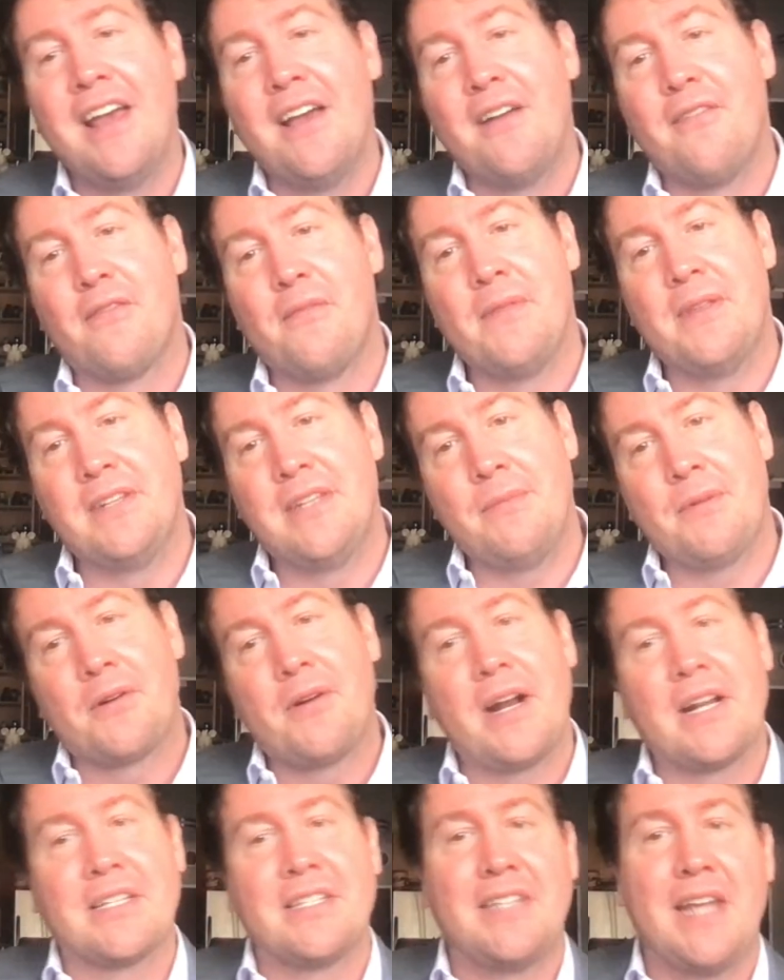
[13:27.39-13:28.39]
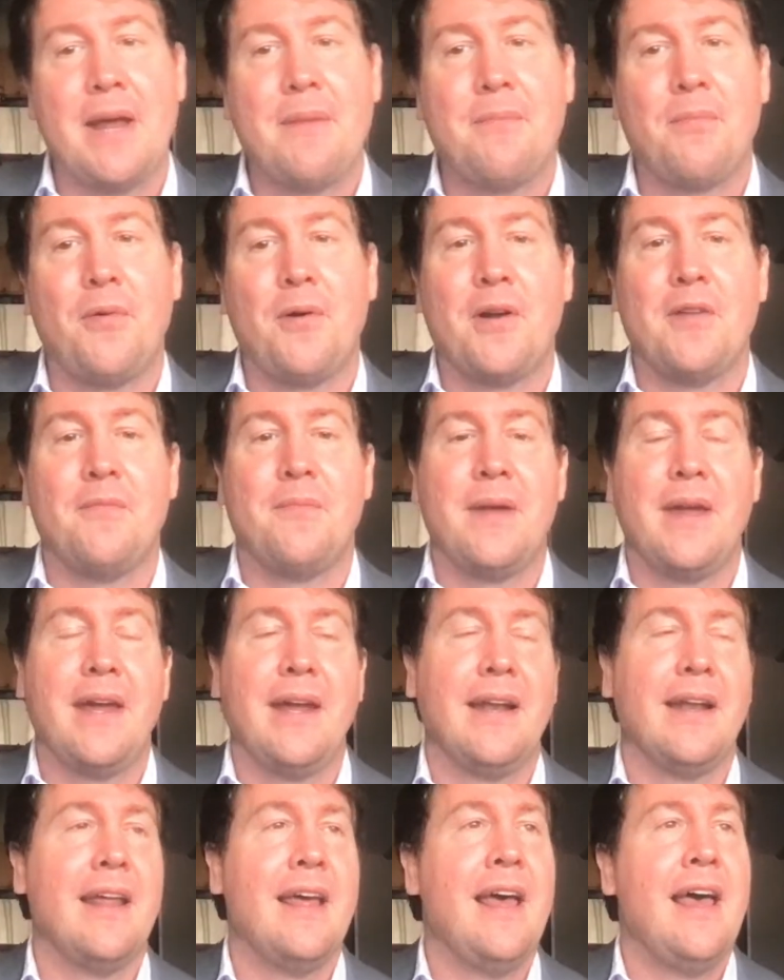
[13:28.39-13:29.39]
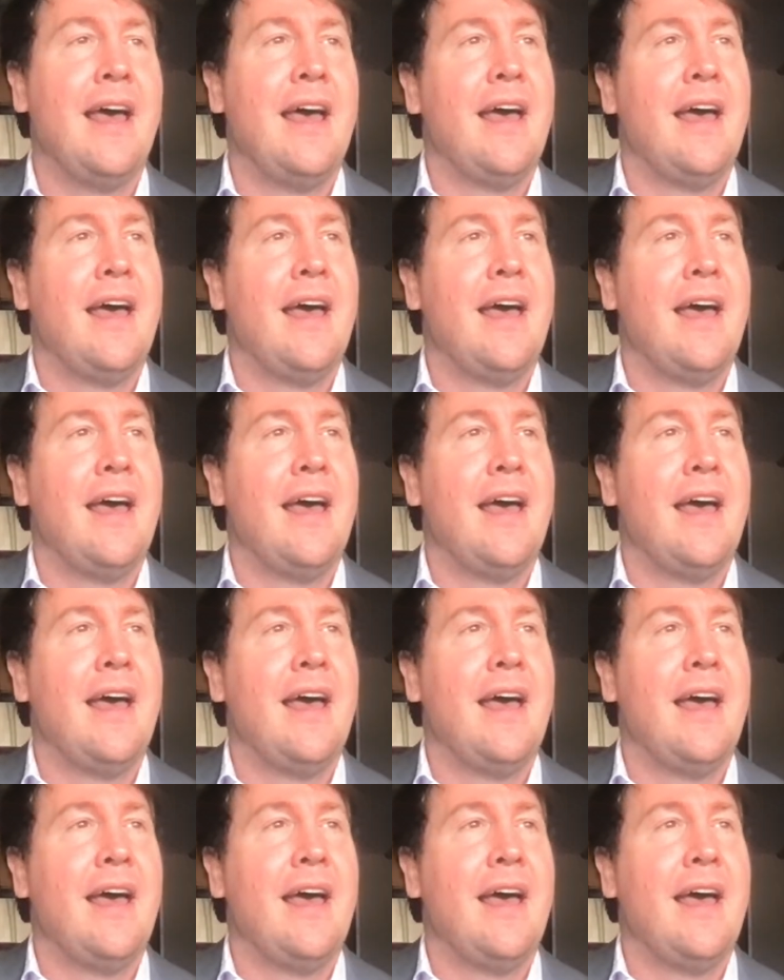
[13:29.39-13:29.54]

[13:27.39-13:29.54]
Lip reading: from the Democratic standpoint of being